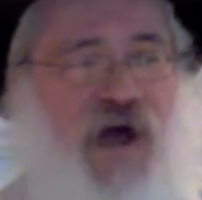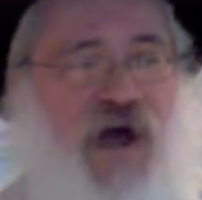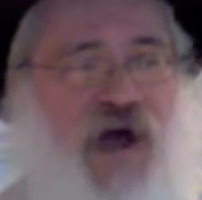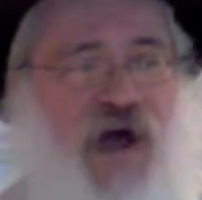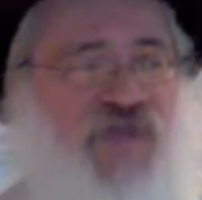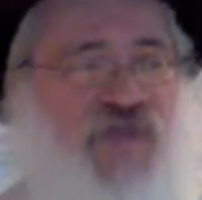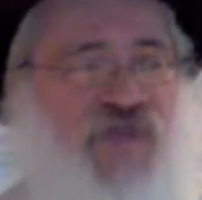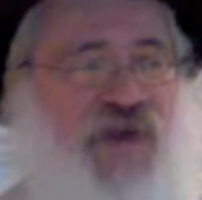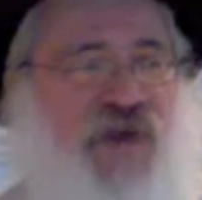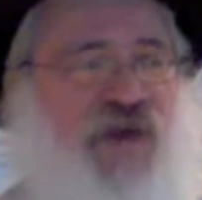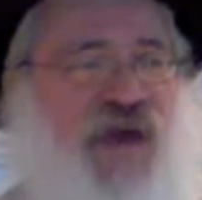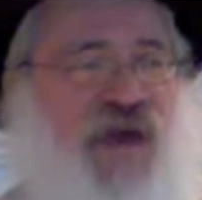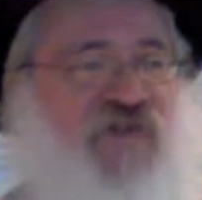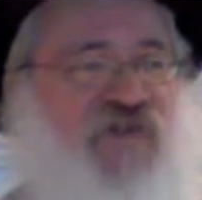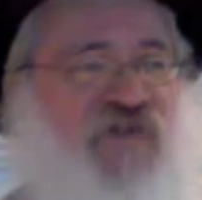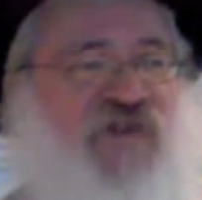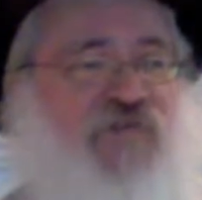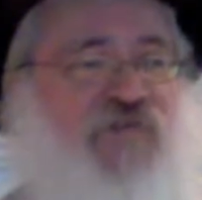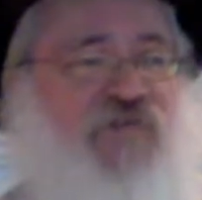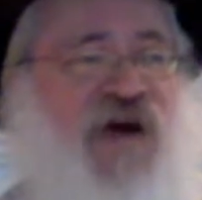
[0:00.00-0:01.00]
I think
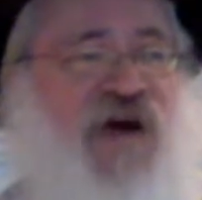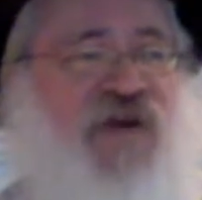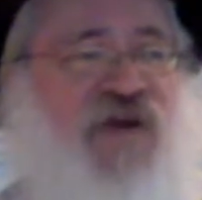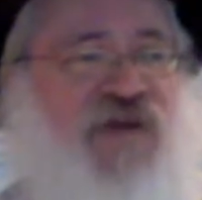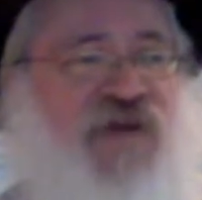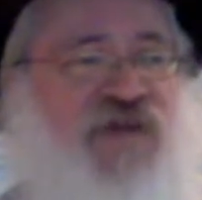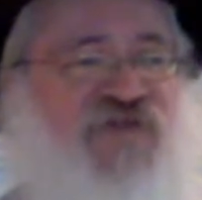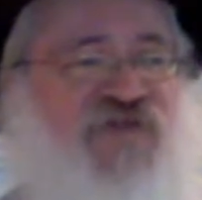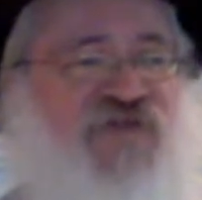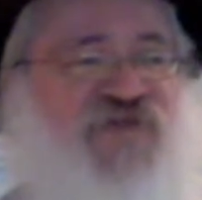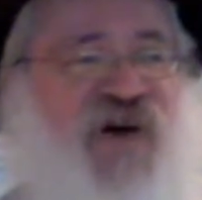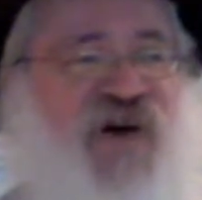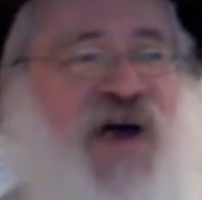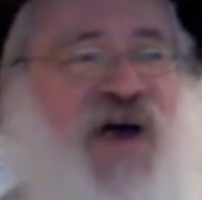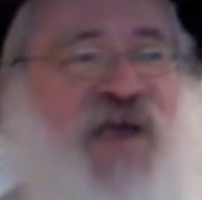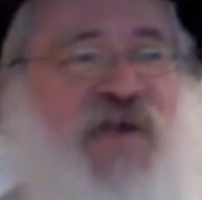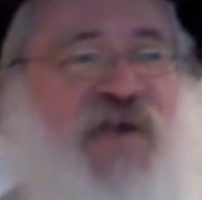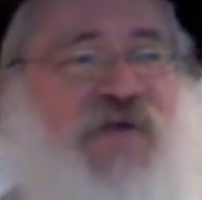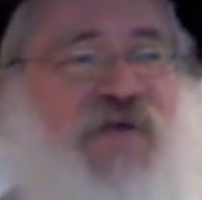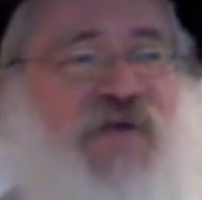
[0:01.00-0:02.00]
everybody is
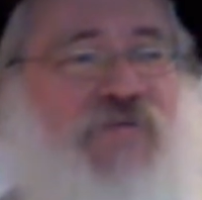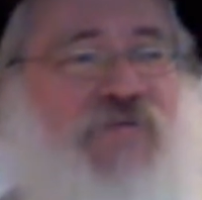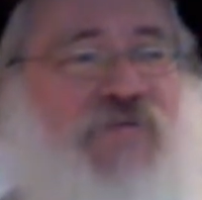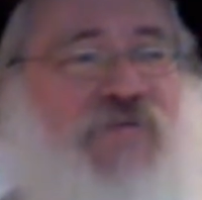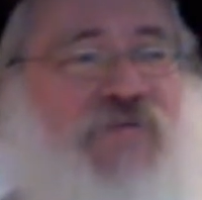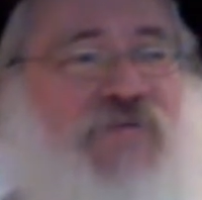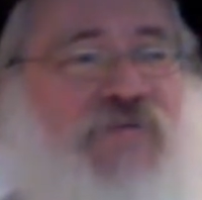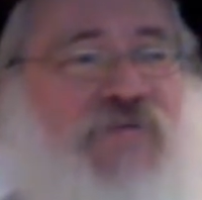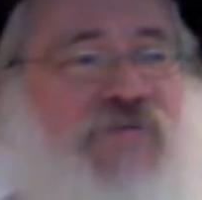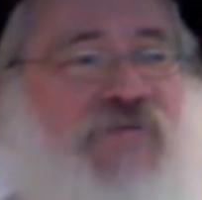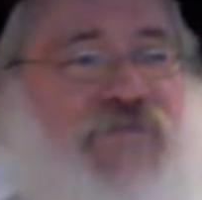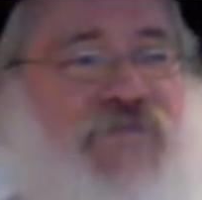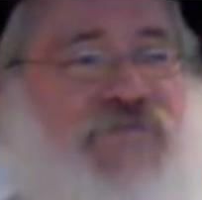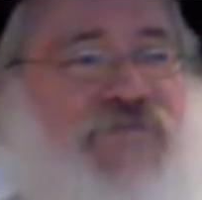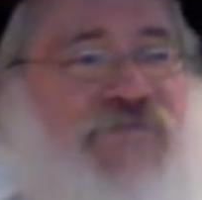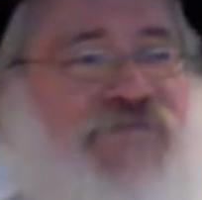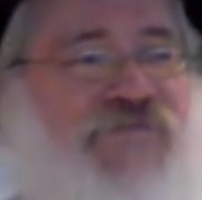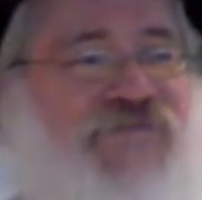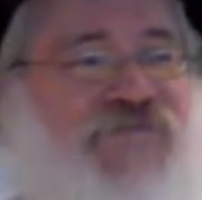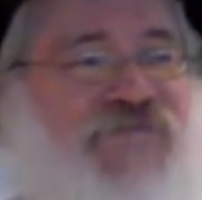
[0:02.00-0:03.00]
fine.